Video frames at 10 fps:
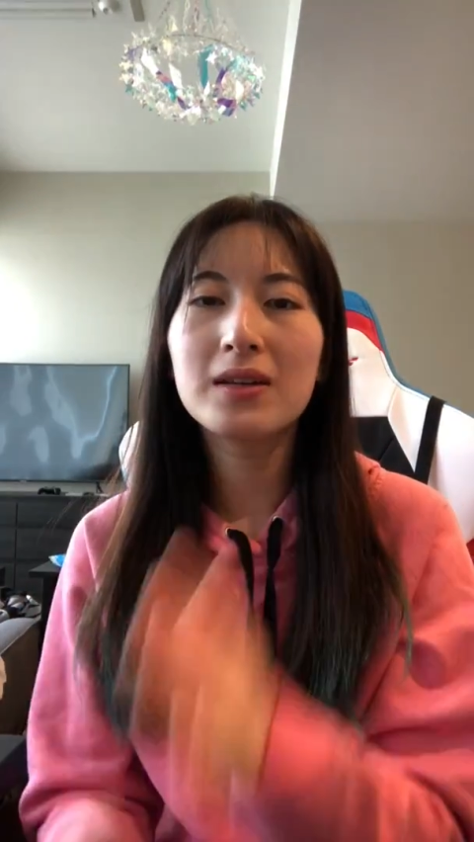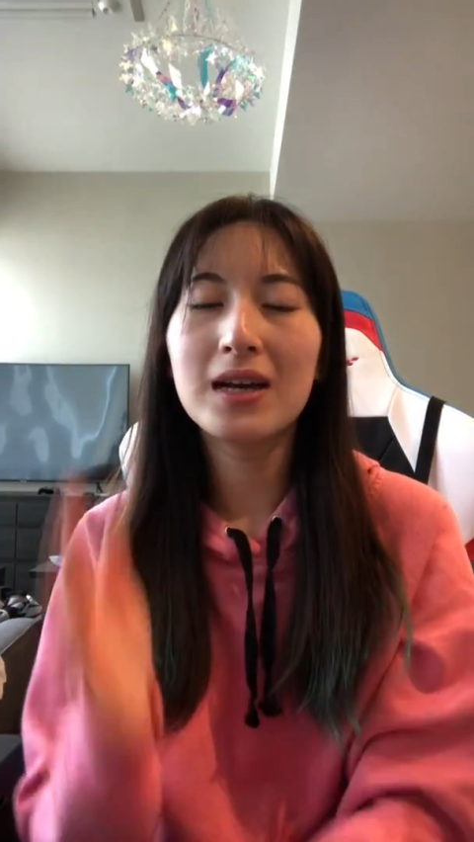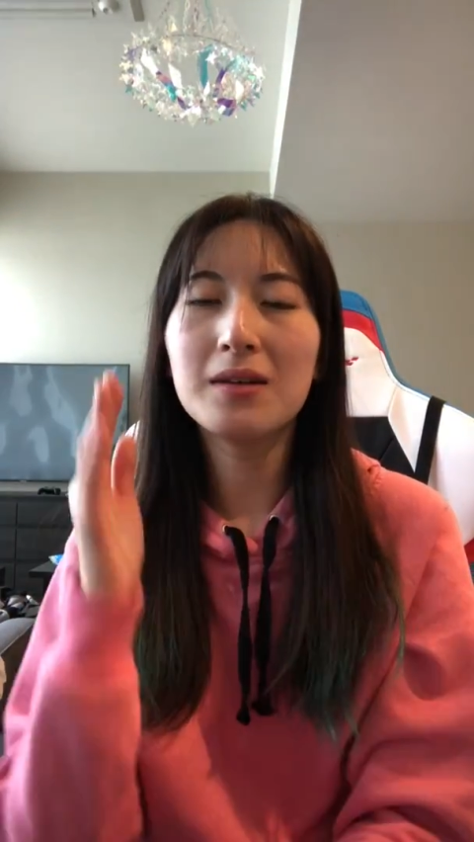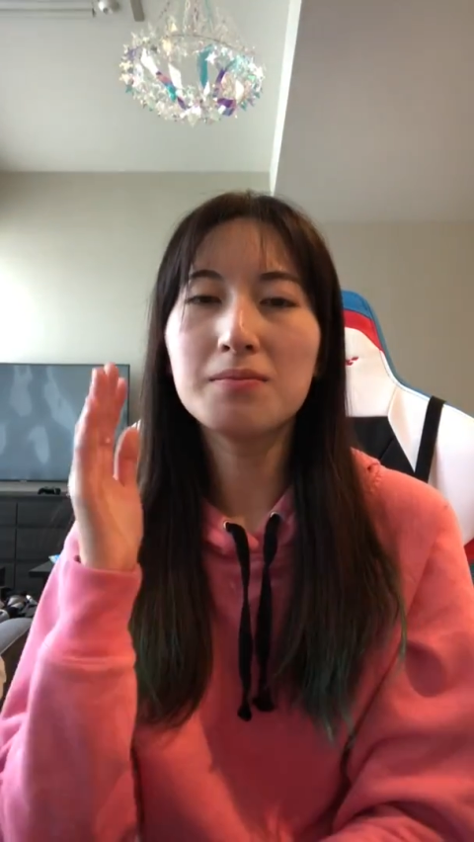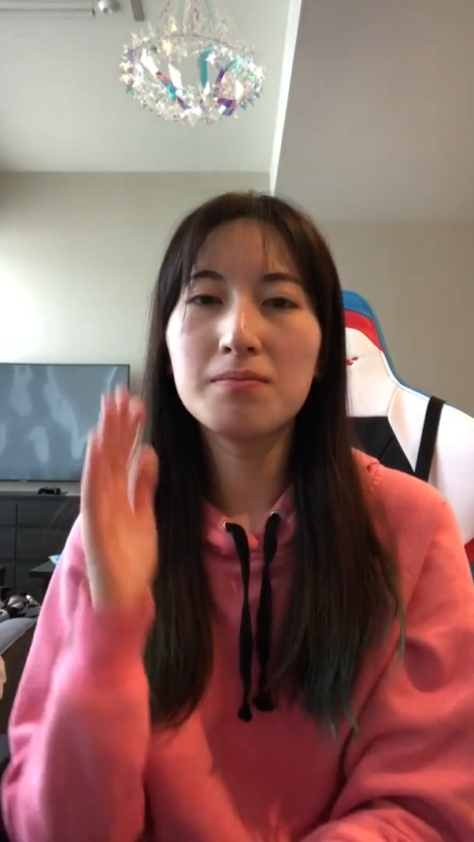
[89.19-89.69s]

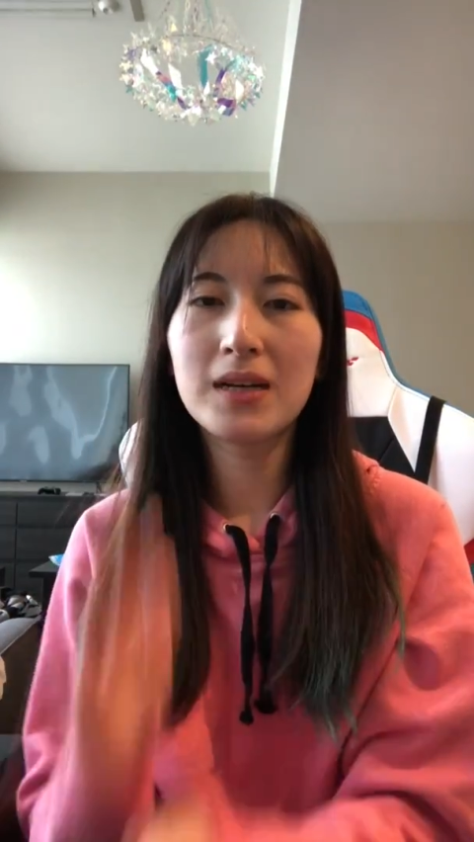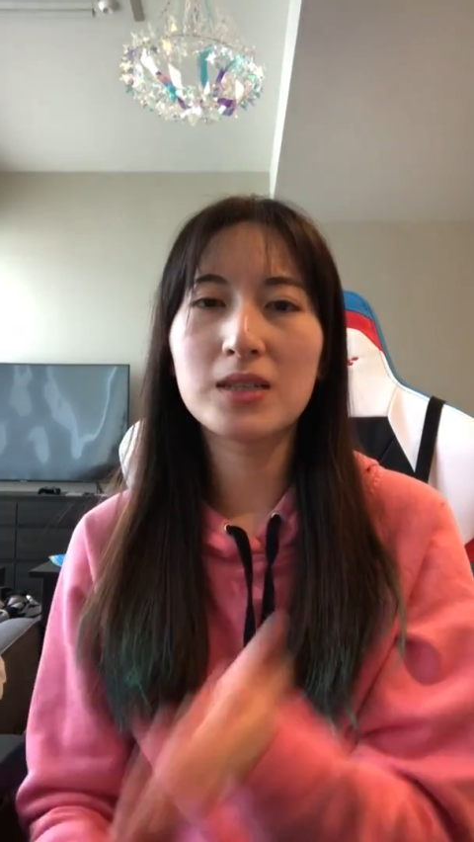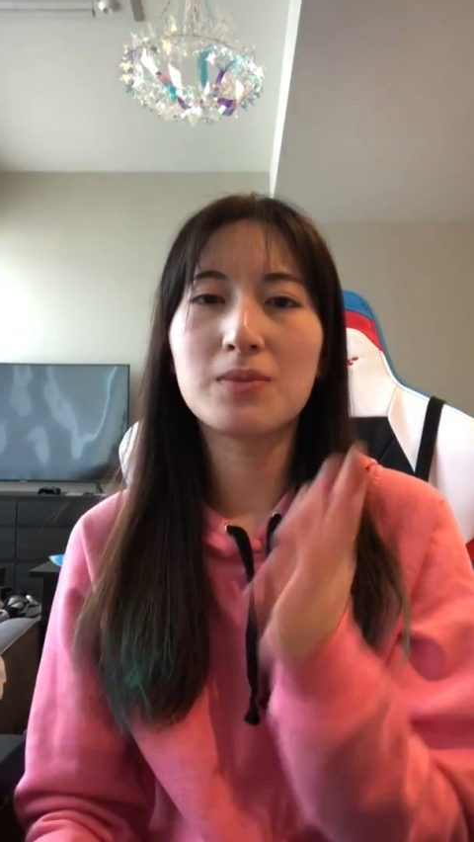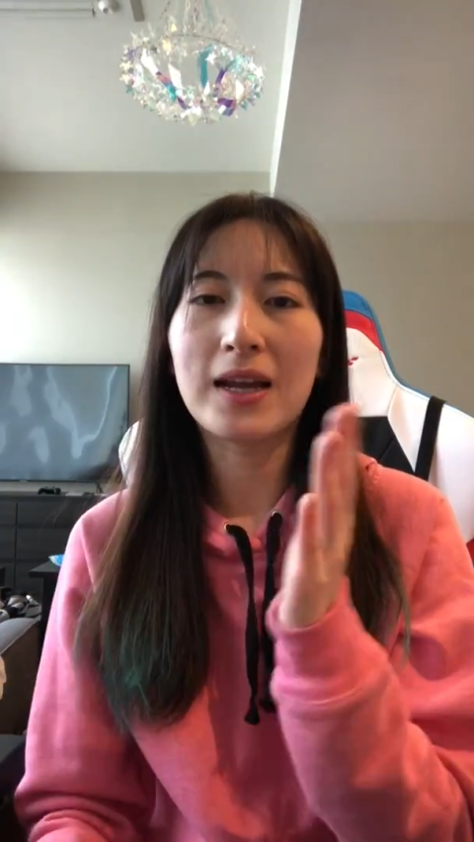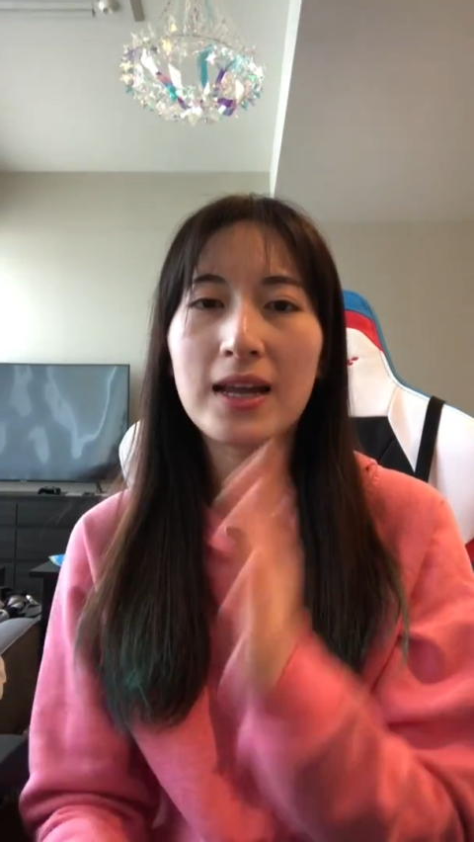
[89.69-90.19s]
gum
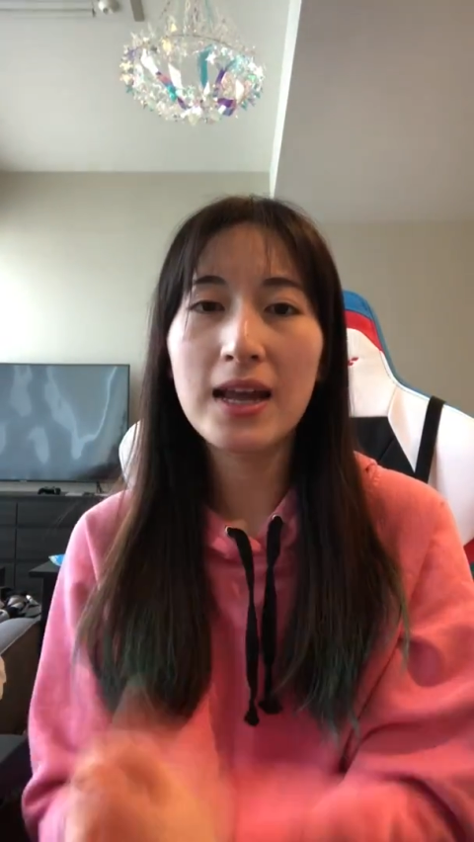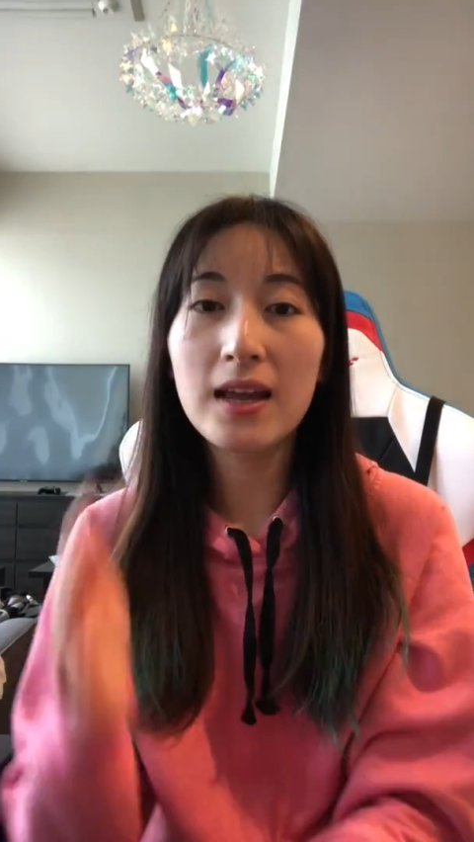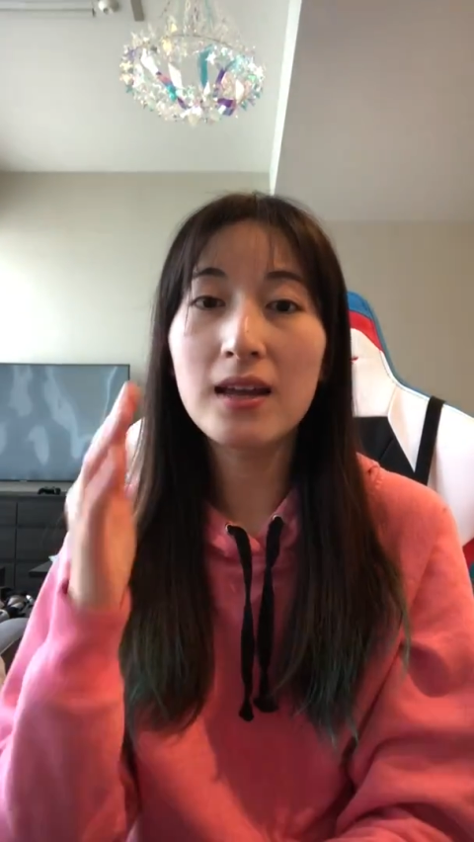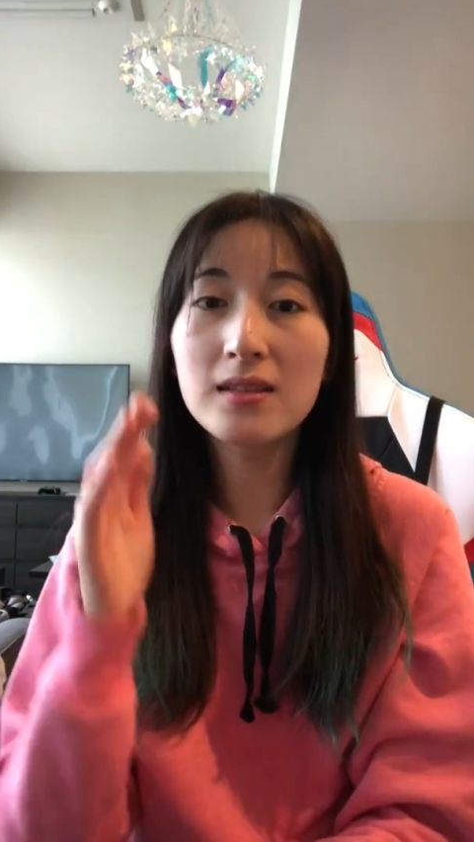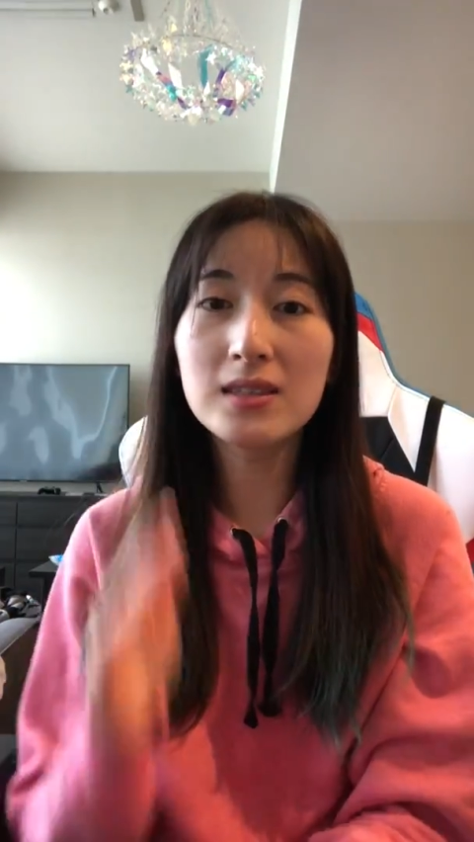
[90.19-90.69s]
makes my
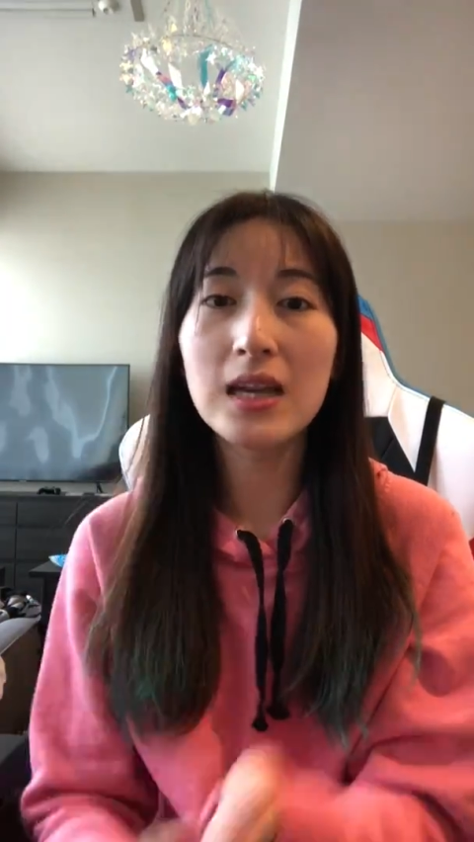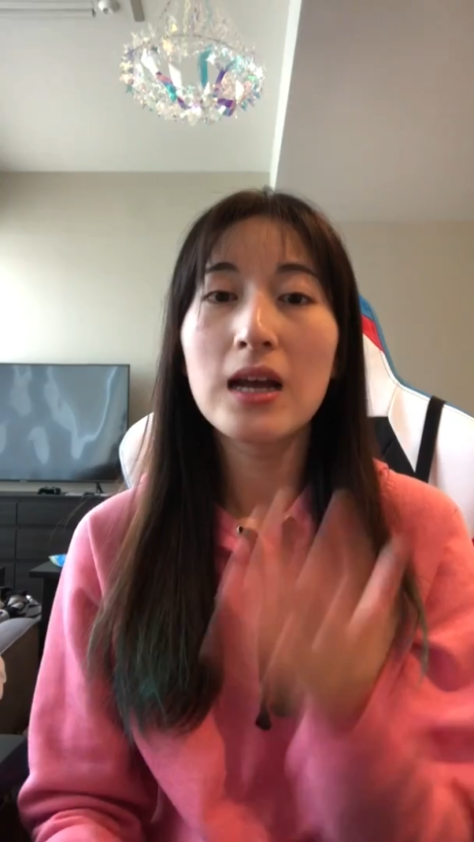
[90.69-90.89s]
hands